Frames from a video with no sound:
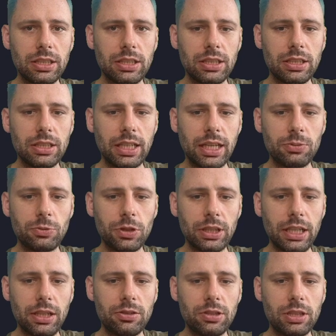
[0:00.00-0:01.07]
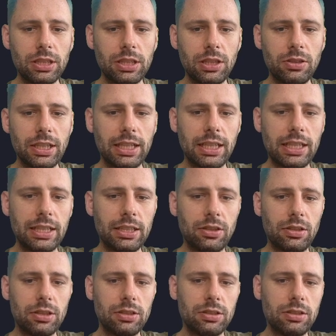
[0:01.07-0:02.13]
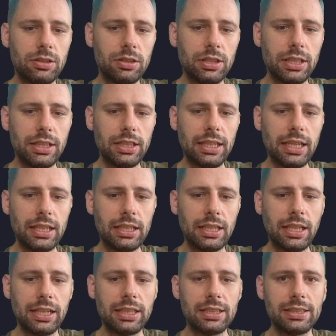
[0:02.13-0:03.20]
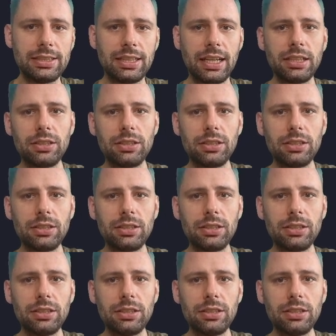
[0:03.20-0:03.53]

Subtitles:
network error. Now I click on it again. I can sign a